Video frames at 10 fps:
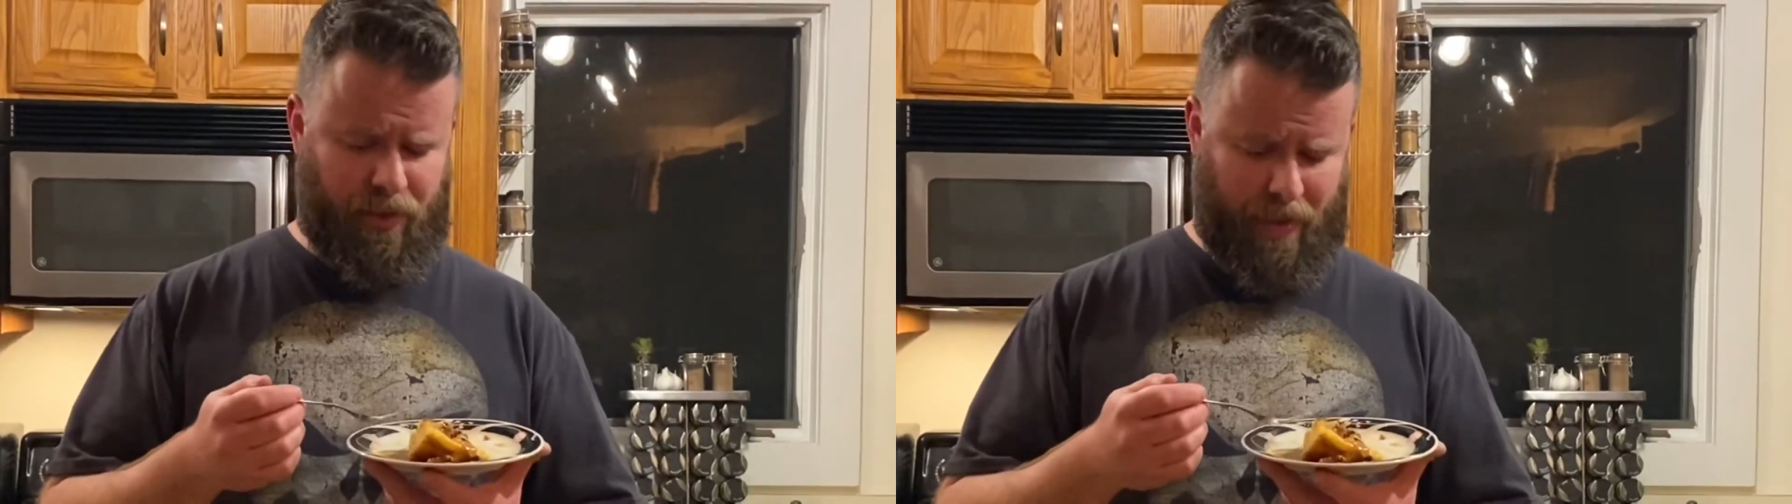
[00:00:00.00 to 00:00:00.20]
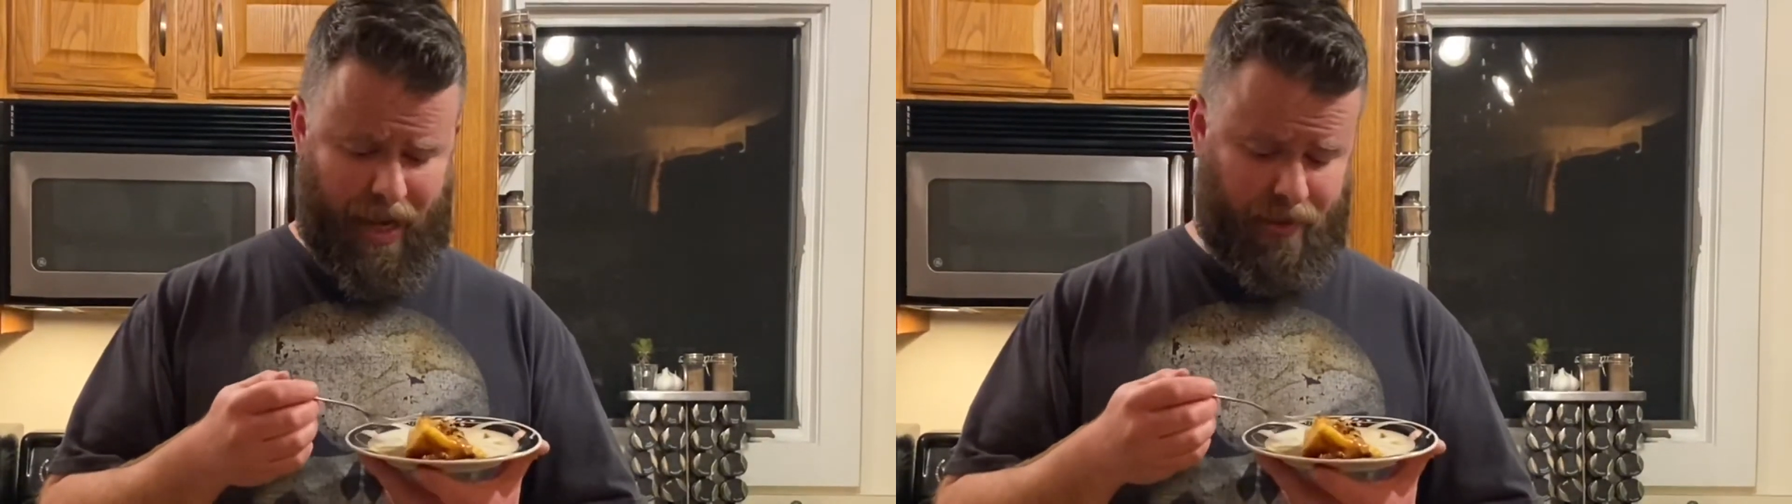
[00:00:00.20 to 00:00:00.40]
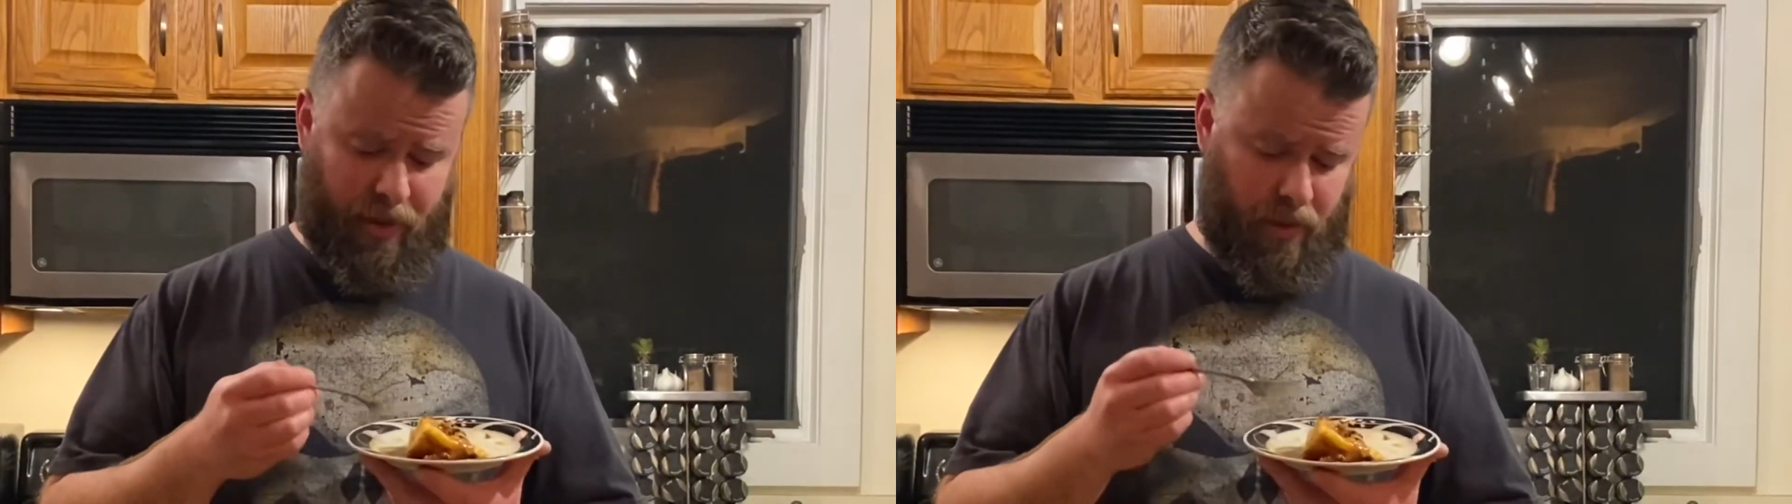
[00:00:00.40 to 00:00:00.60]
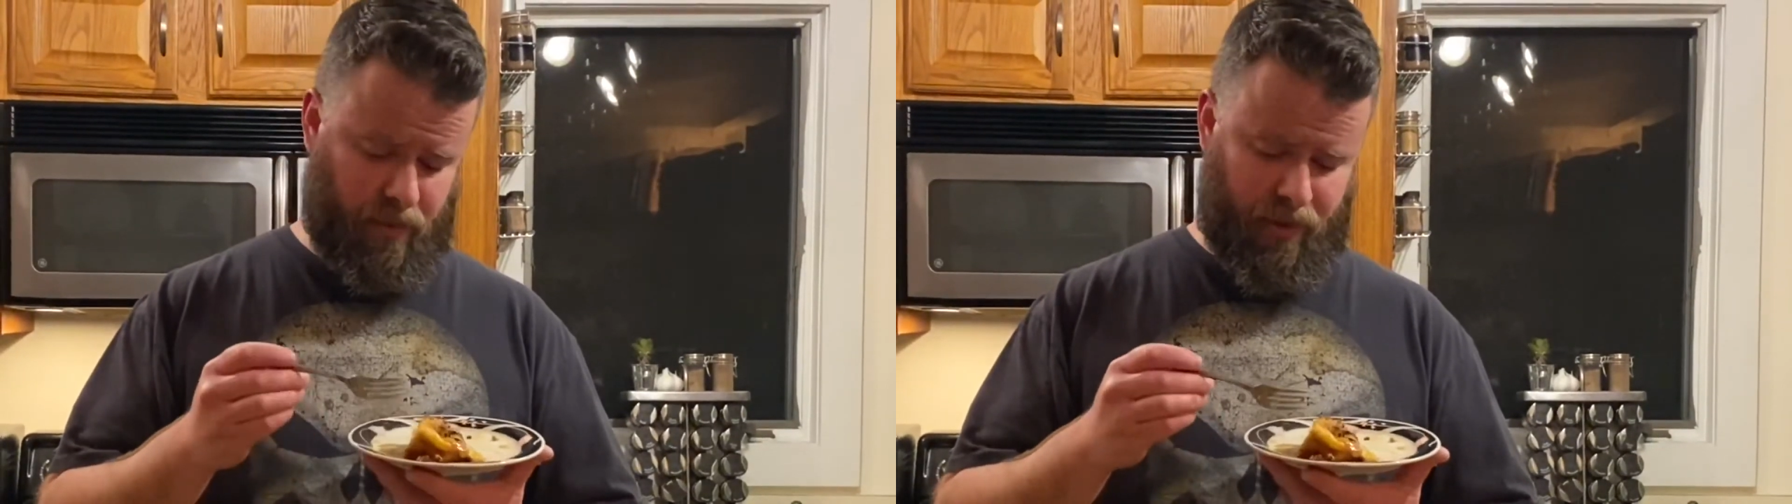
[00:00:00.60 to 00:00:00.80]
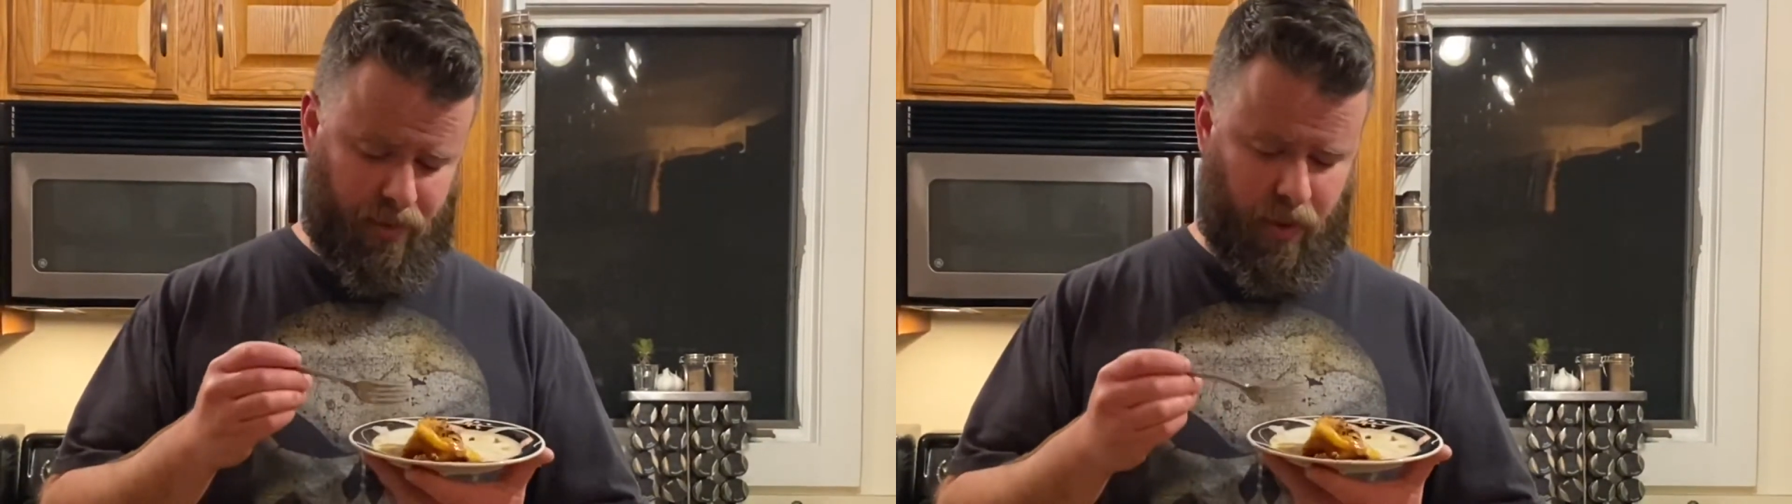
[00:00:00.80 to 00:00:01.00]
but I see no
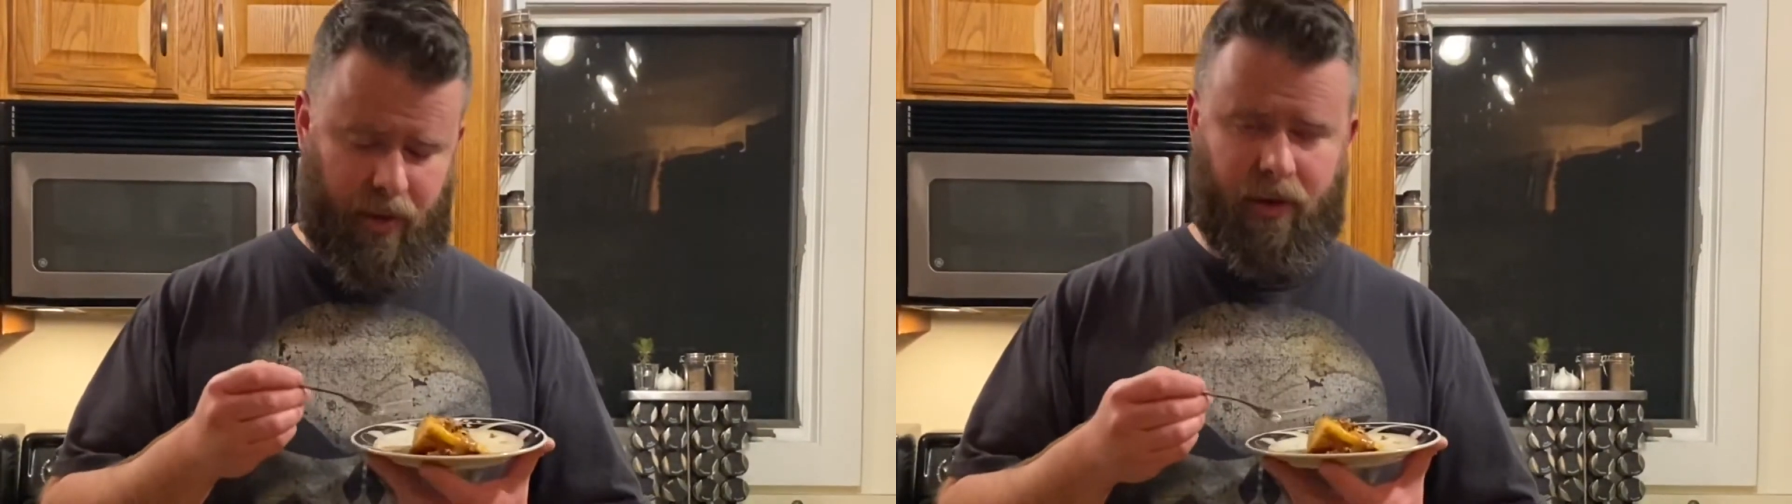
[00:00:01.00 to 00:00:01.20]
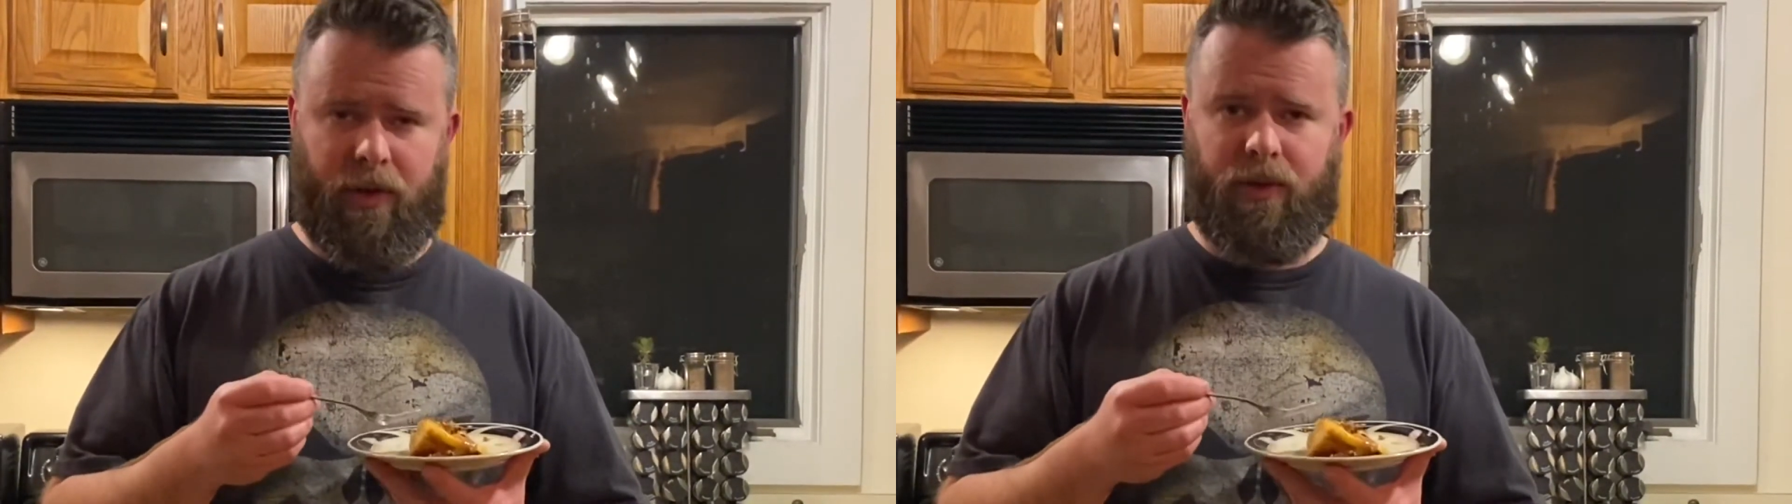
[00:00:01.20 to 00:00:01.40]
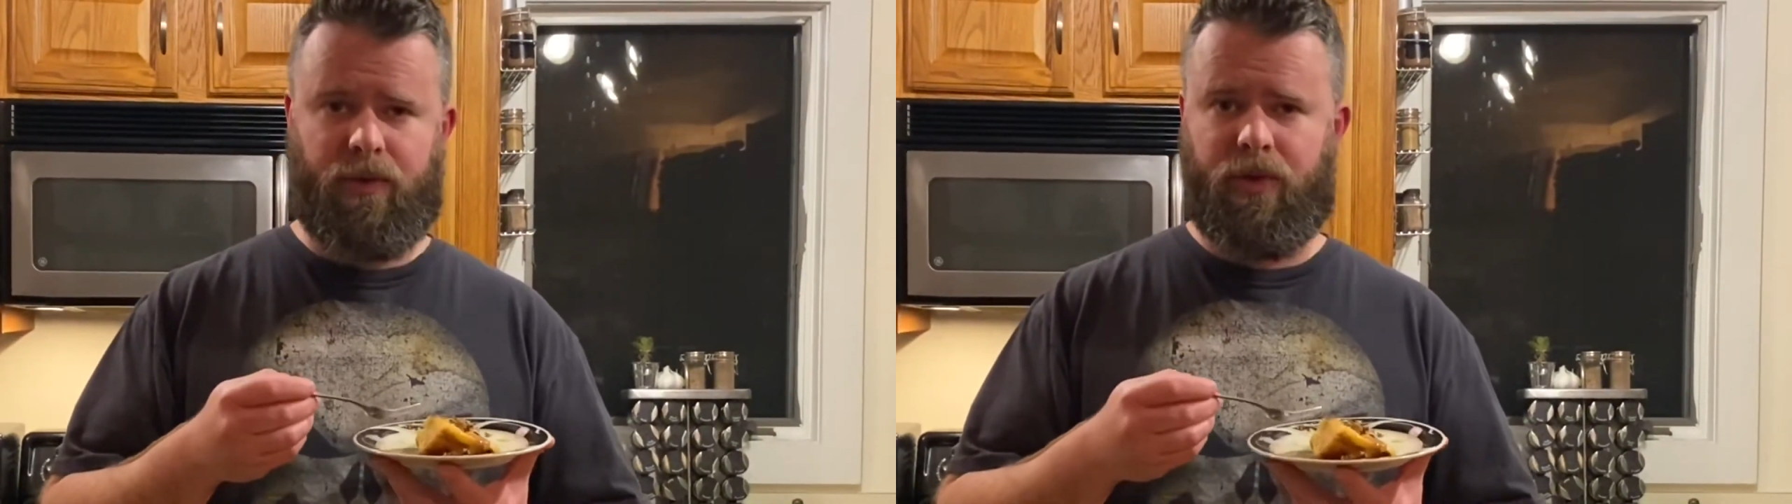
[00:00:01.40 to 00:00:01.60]
reason why you couldn't